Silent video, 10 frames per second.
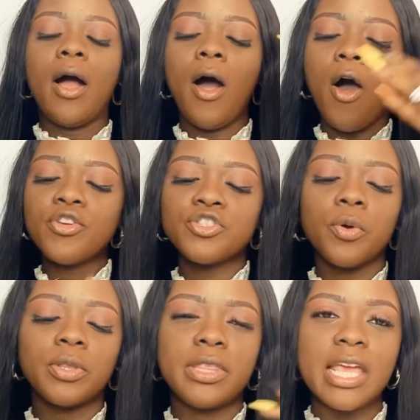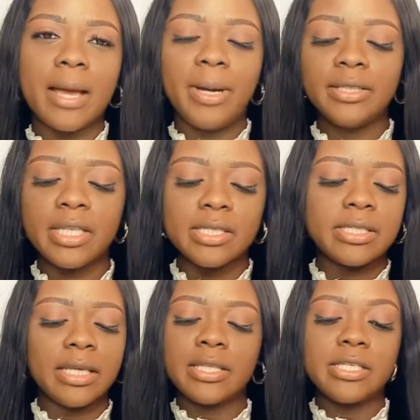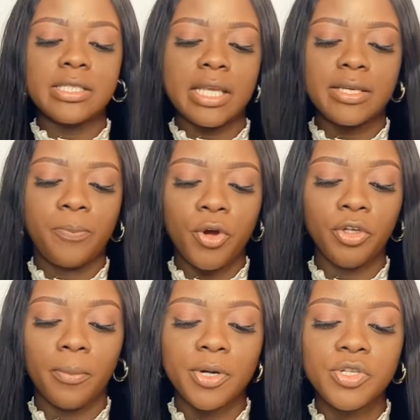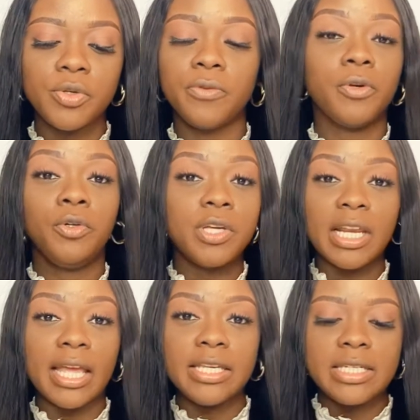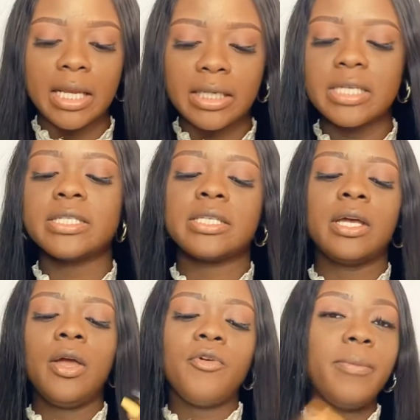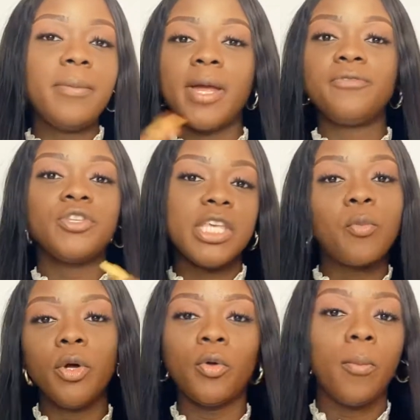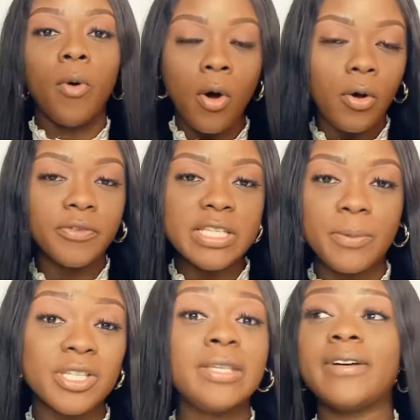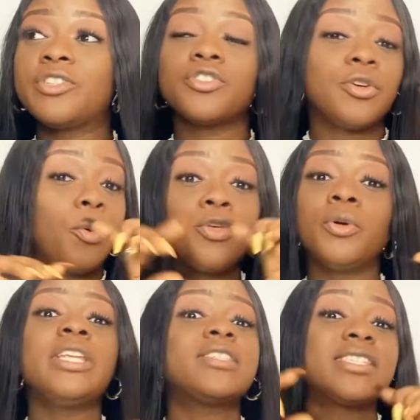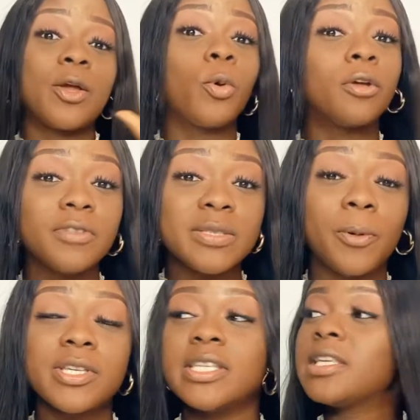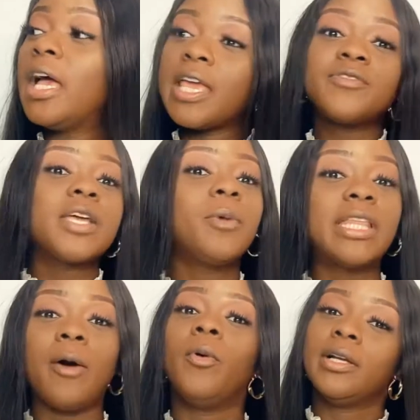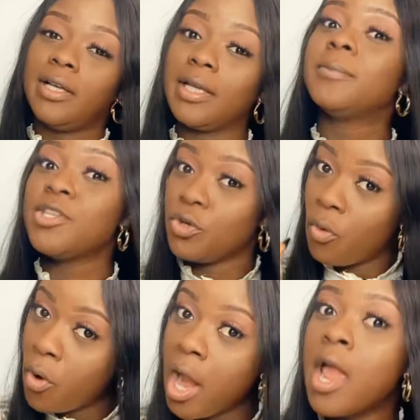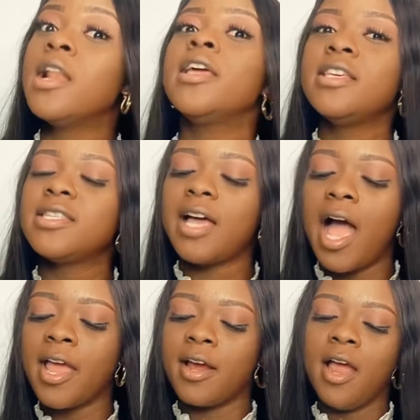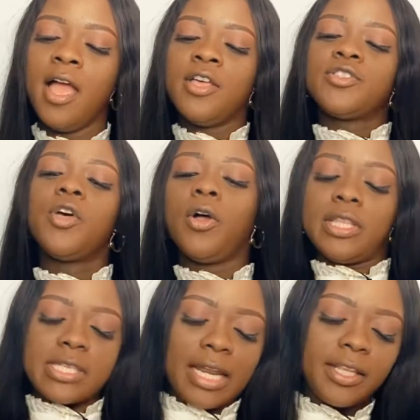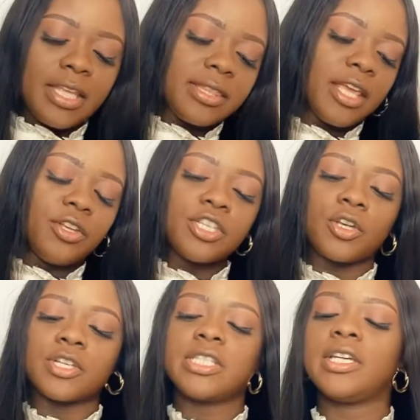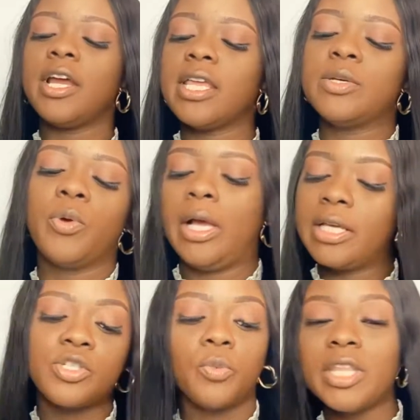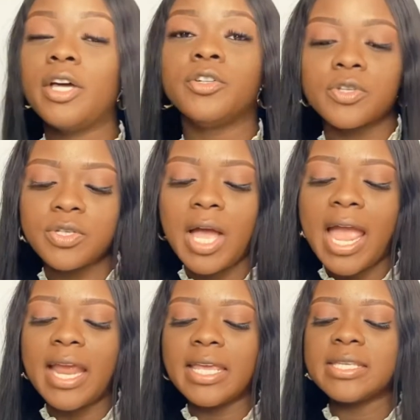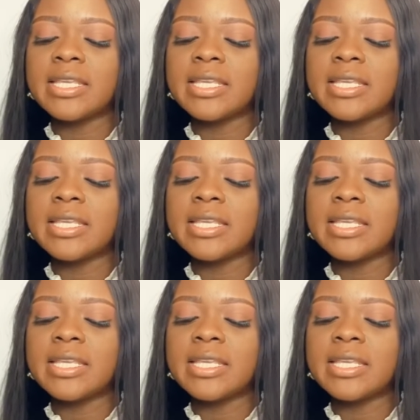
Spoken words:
also think about this. Like, this is like point number 2 if you're looking at a checklist. Remember, if you tick one or more of these boxes, in fact, you only need to tick one of these boxes. If you tick more than one, it means you really need to hire. So another thing you need to consider is, as to whether or not to hire, is,